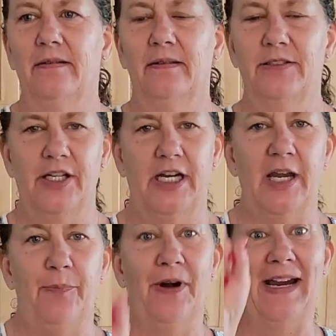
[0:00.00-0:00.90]
it's gonna
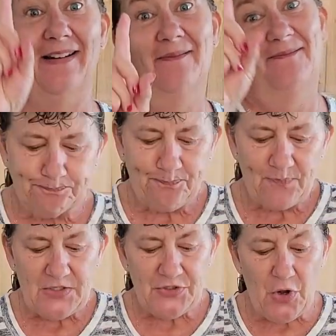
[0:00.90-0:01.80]
keep ringing.
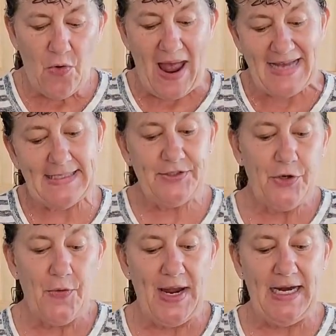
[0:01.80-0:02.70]
So as it's
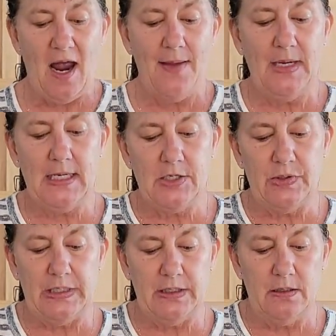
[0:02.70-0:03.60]
going, I'm
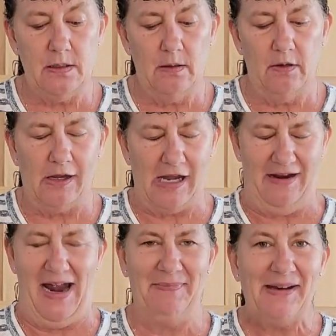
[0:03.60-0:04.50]
doing
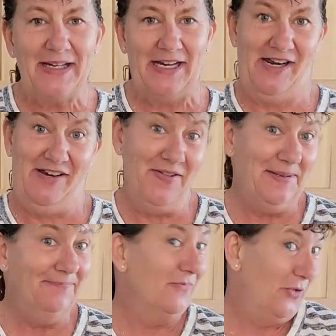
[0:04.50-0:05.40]
it.
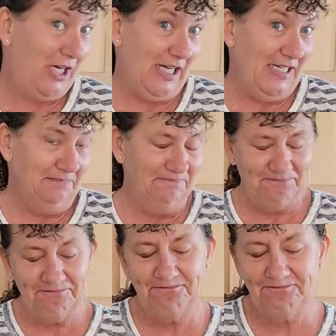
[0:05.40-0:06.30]
Really?
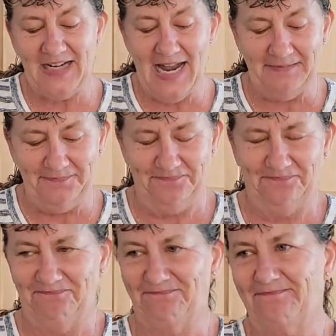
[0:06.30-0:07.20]
Yeah.
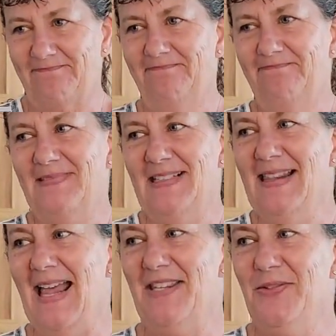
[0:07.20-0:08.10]

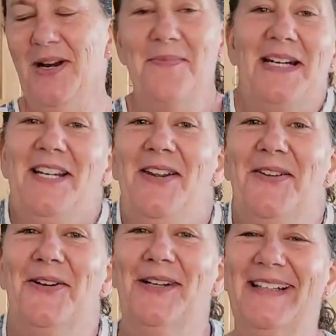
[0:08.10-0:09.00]
That's what I'm gonna
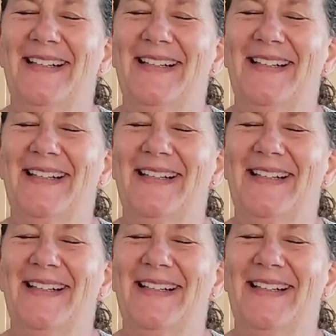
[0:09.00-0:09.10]
do.